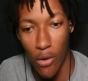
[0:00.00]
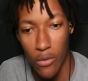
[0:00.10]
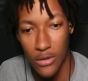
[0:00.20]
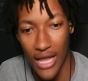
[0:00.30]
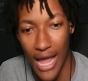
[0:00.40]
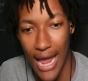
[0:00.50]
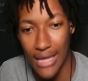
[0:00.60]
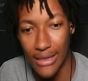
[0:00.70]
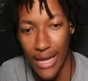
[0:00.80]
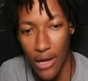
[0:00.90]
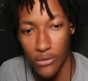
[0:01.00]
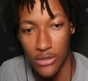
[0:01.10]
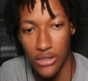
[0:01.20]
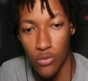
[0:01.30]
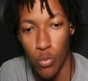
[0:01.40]
There's like eight layouts in
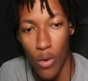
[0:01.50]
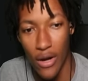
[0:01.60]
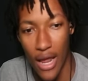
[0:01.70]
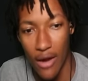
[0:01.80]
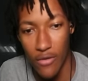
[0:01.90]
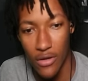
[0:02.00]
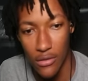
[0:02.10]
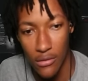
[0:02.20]
this one area.